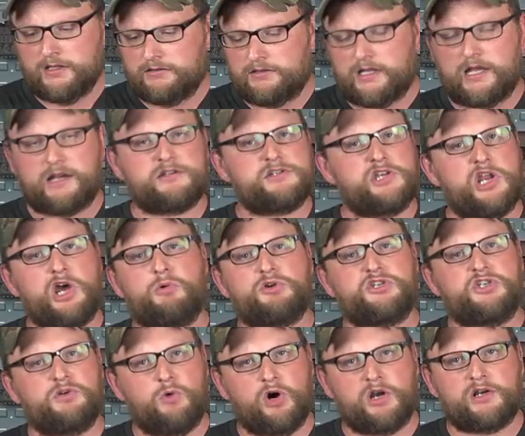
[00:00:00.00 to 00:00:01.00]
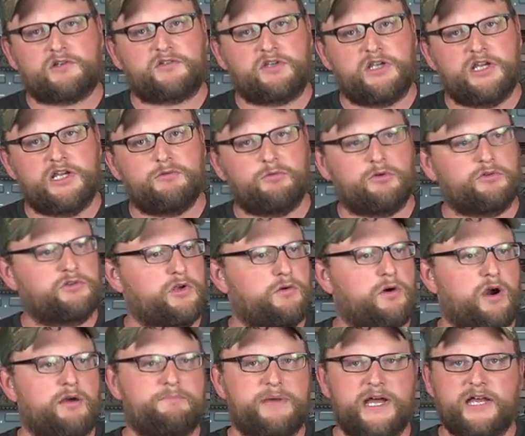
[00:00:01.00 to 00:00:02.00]
Let us know what you want to see. We'll do
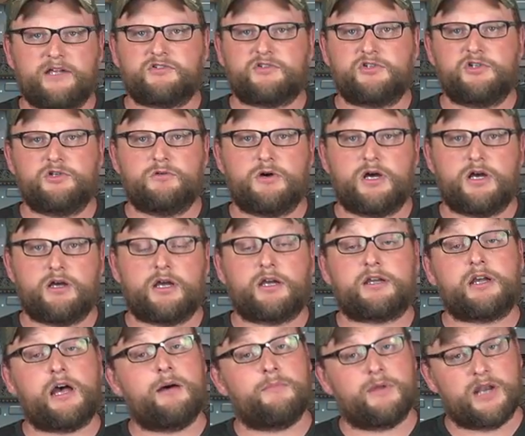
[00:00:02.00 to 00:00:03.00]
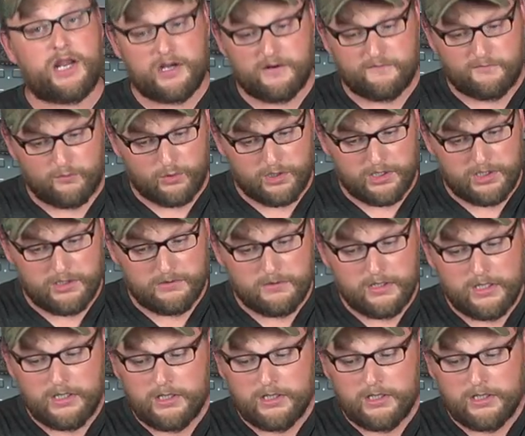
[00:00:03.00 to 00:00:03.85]
our best to accommodate it for you.